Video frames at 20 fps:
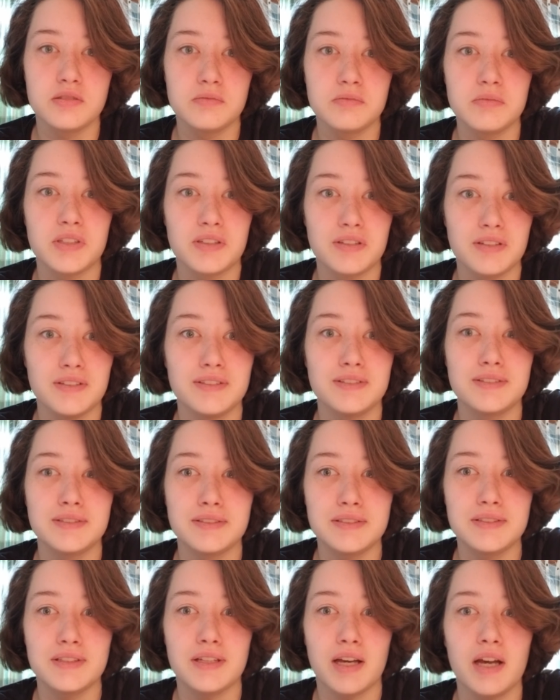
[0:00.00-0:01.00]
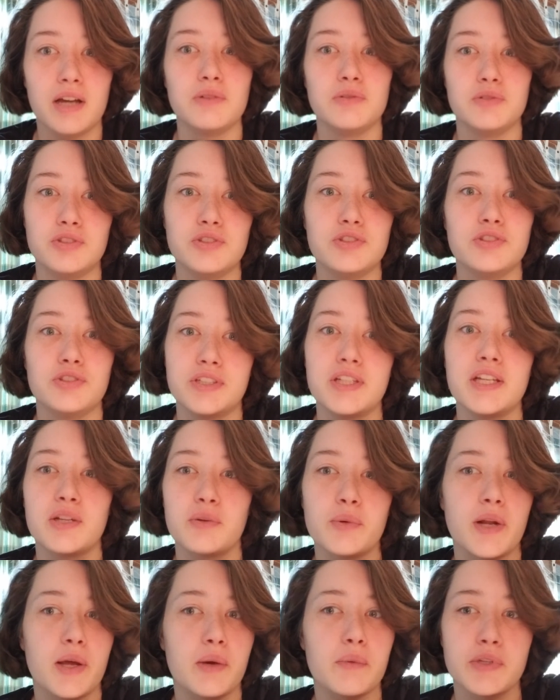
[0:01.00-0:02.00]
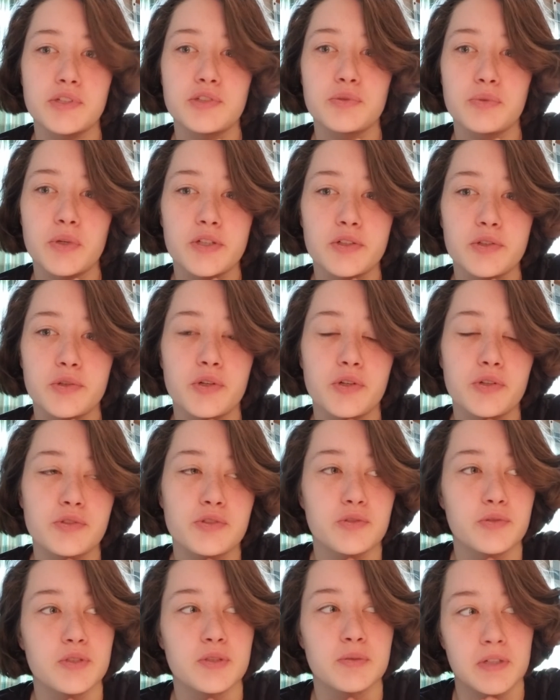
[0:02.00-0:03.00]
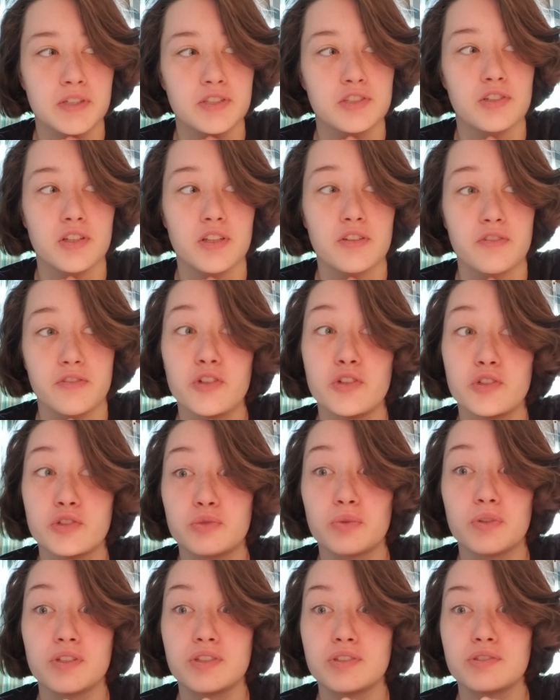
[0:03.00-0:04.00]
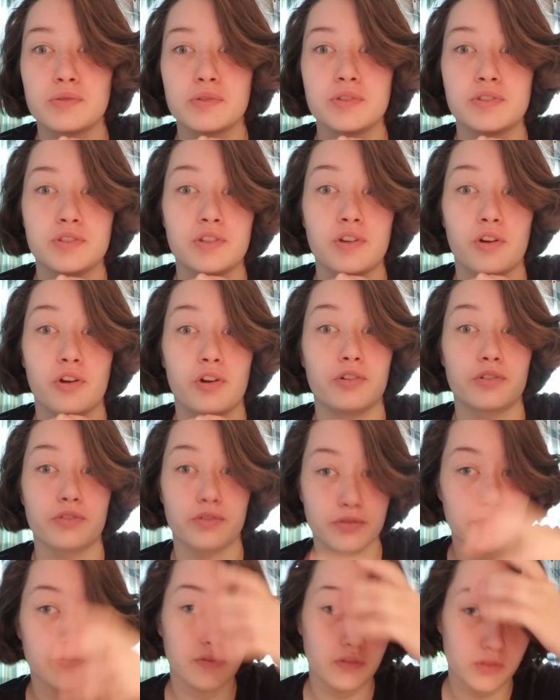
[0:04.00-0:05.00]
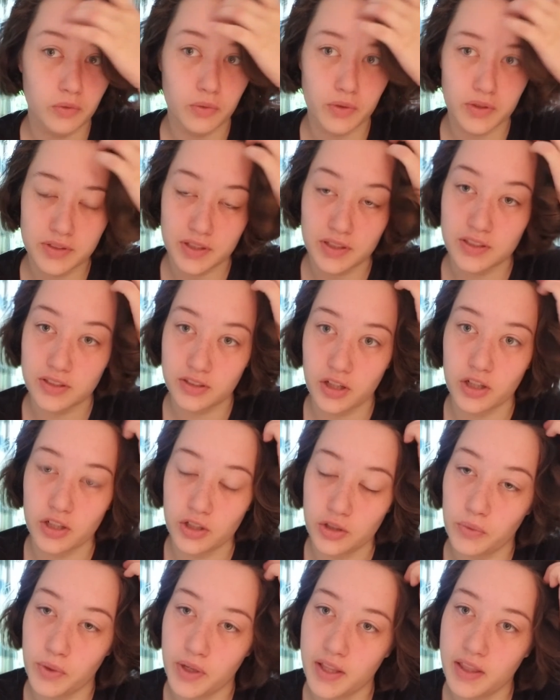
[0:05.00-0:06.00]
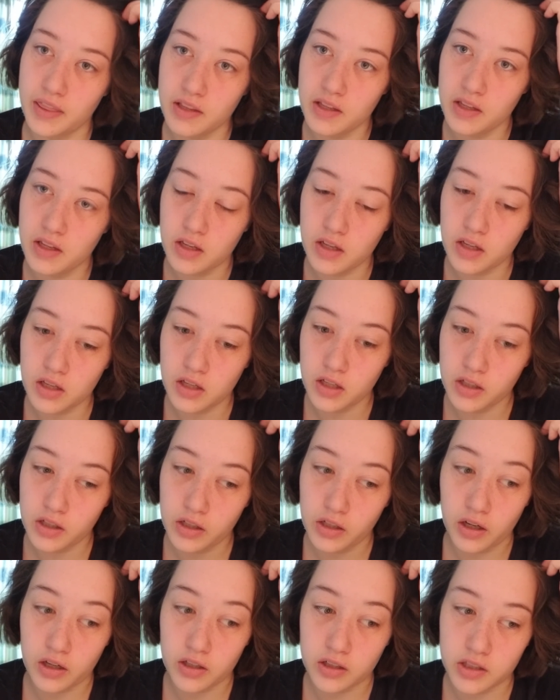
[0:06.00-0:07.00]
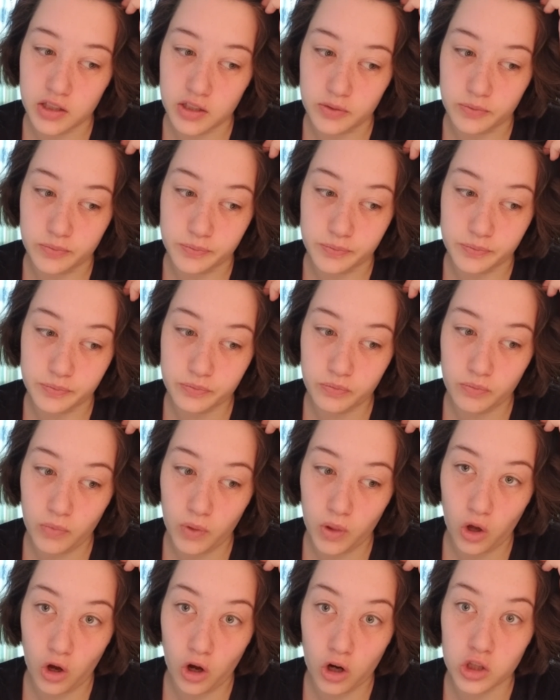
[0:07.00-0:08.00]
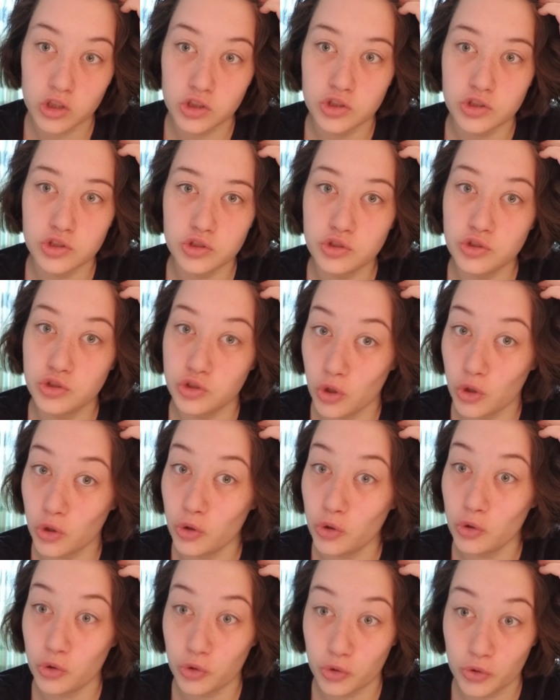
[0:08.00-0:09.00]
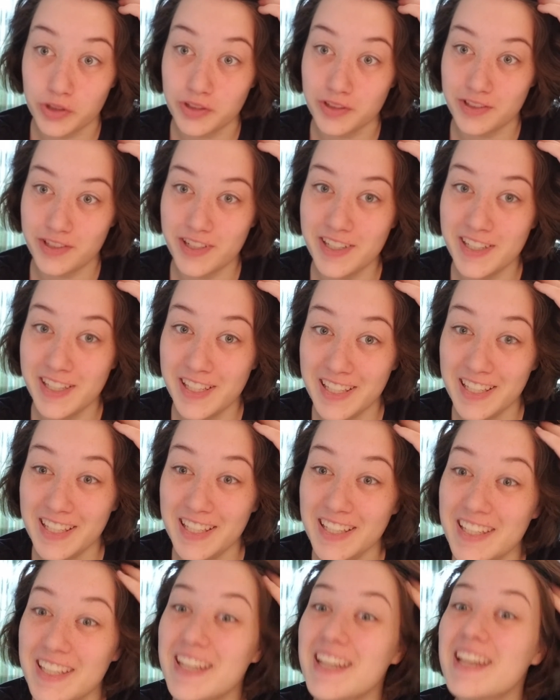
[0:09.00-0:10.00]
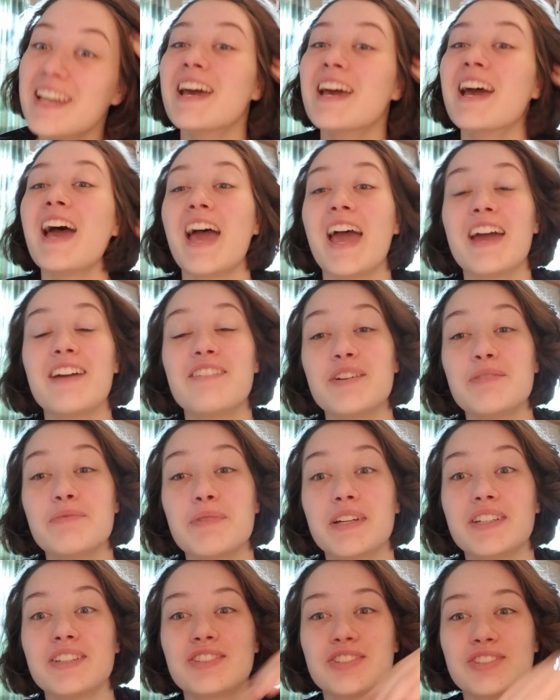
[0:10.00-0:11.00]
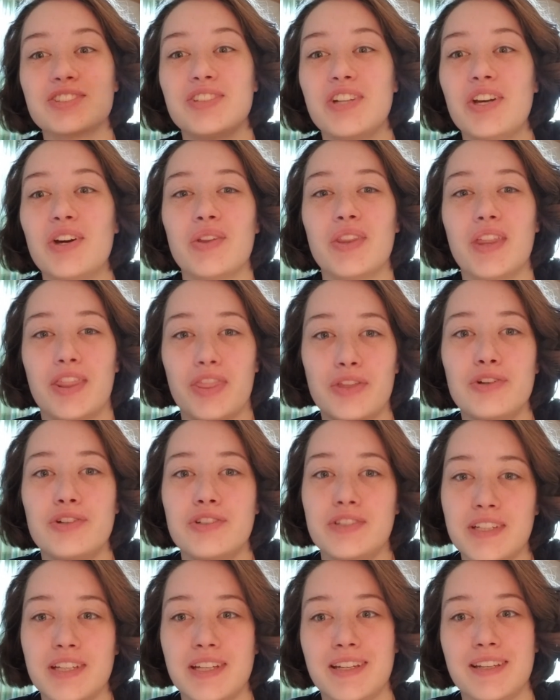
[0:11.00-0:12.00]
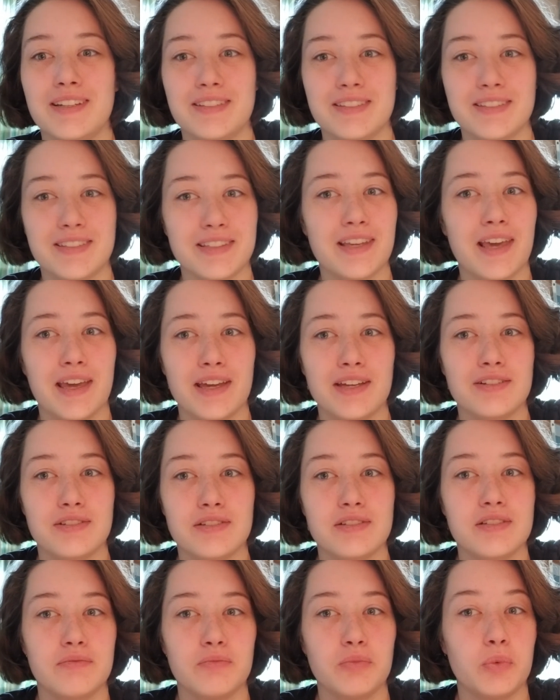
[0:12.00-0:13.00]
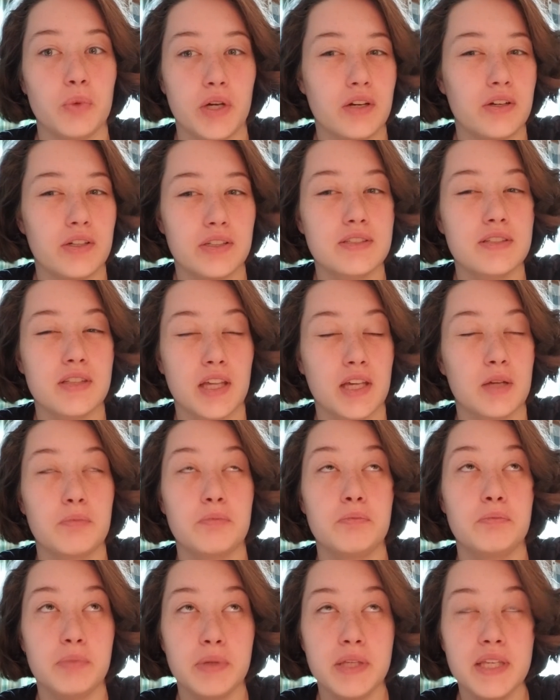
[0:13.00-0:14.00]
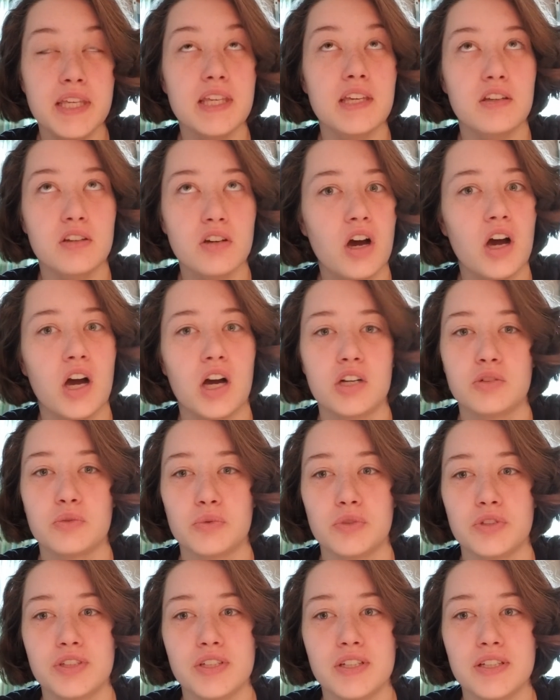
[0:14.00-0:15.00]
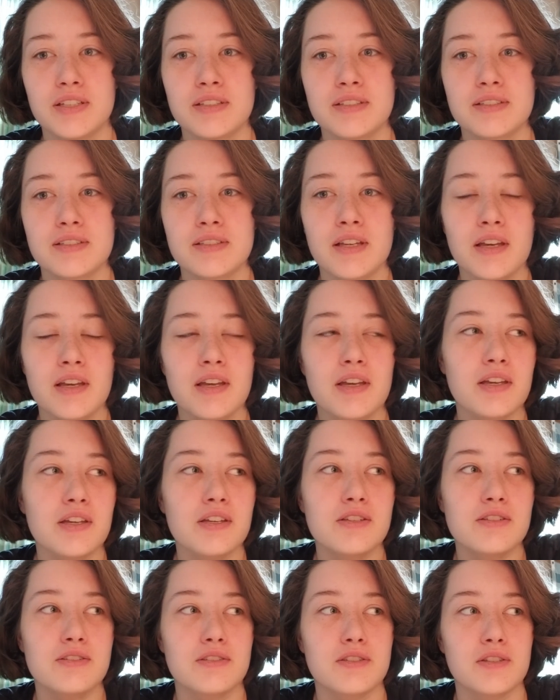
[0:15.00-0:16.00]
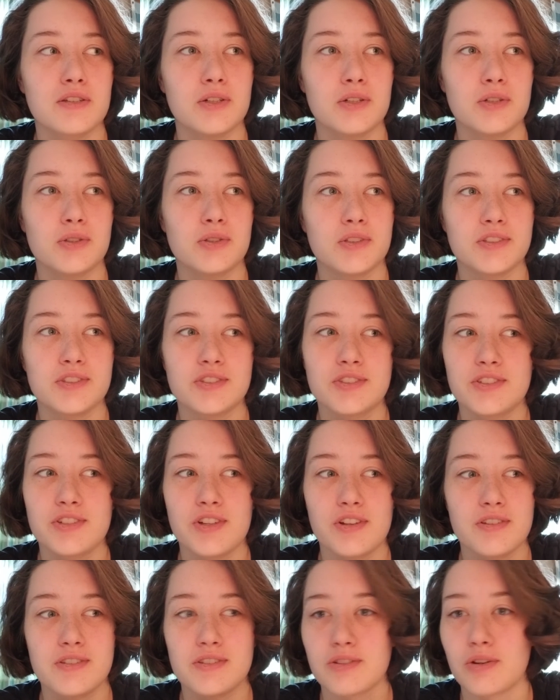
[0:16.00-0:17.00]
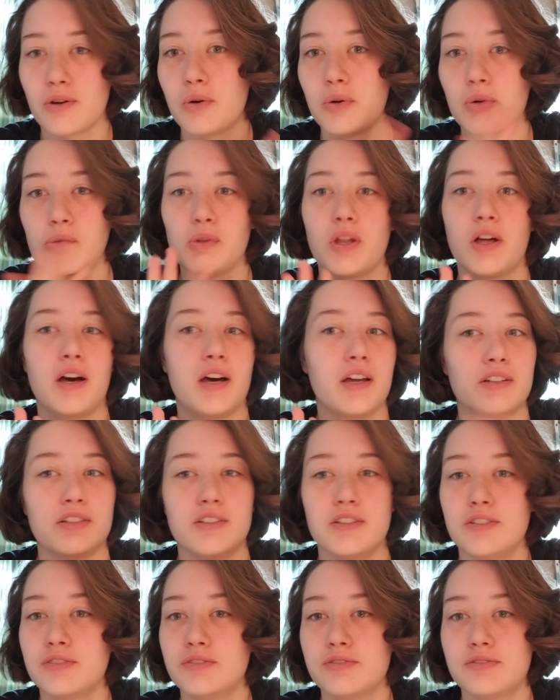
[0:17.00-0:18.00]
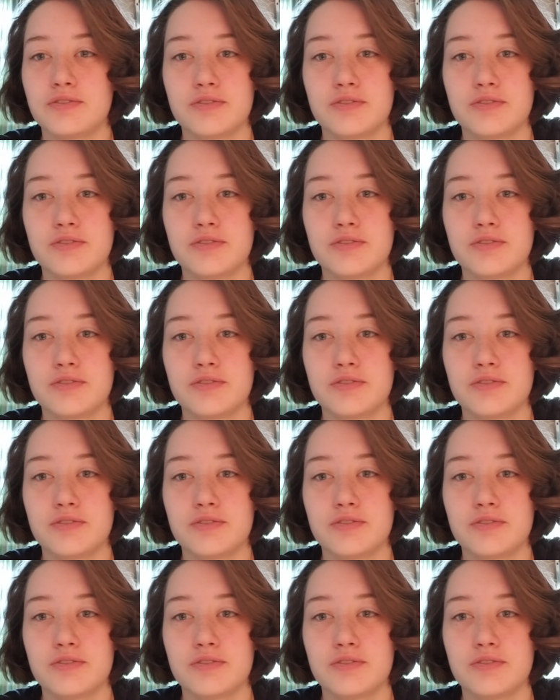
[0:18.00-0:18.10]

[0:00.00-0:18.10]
because I was 13 when I went to Red Crow, so especially the first ones, which are the ones I started with, are so cringy. Everybody should know that 13 is the age where it's like peak awkwardness. So there's just a whole lot of